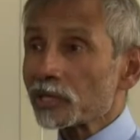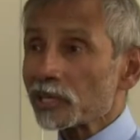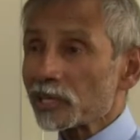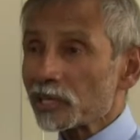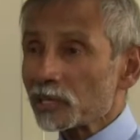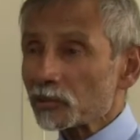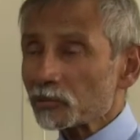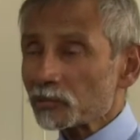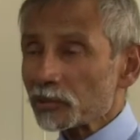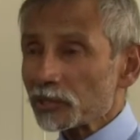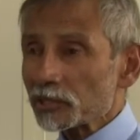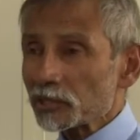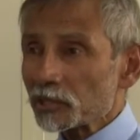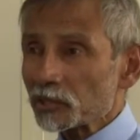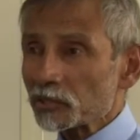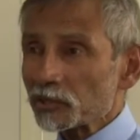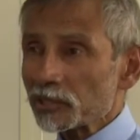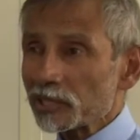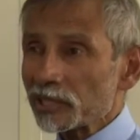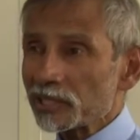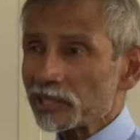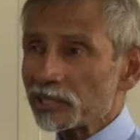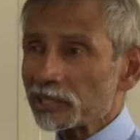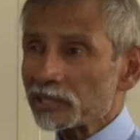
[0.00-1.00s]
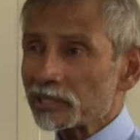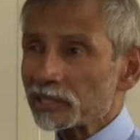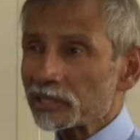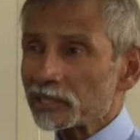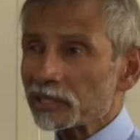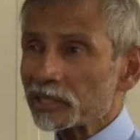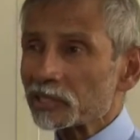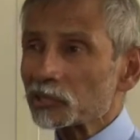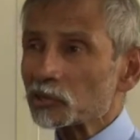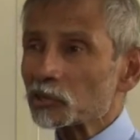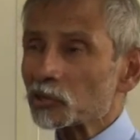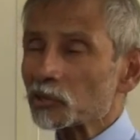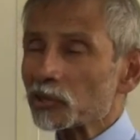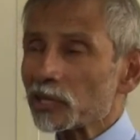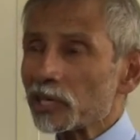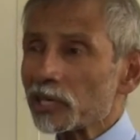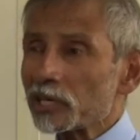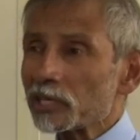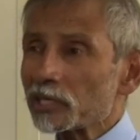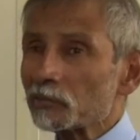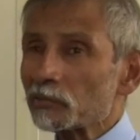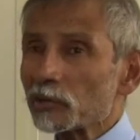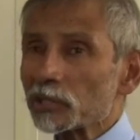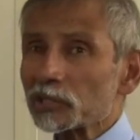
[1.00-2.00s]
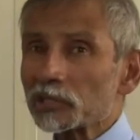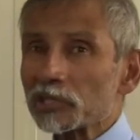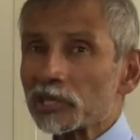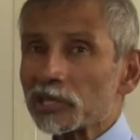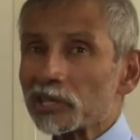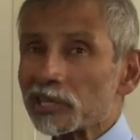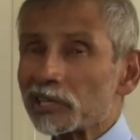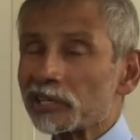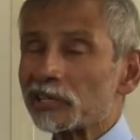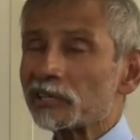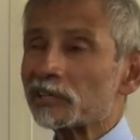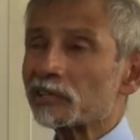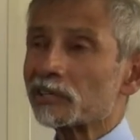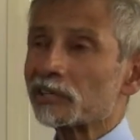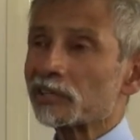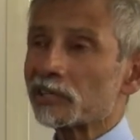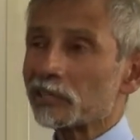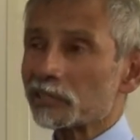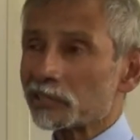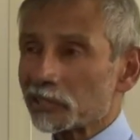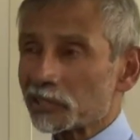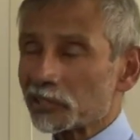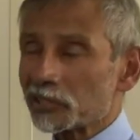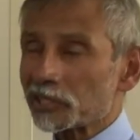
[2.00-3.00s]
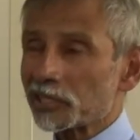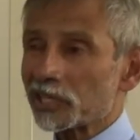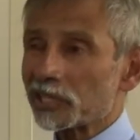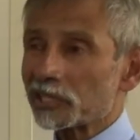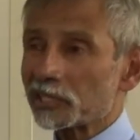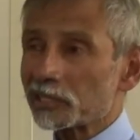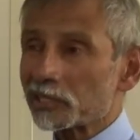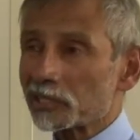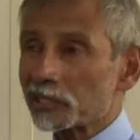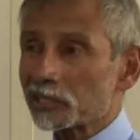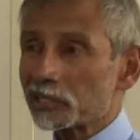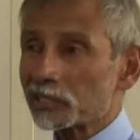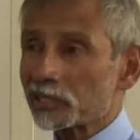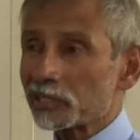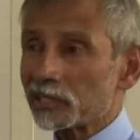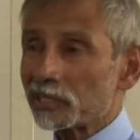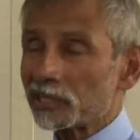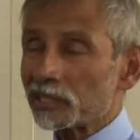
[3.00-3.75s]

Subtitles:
help us to gain a much clearer understanding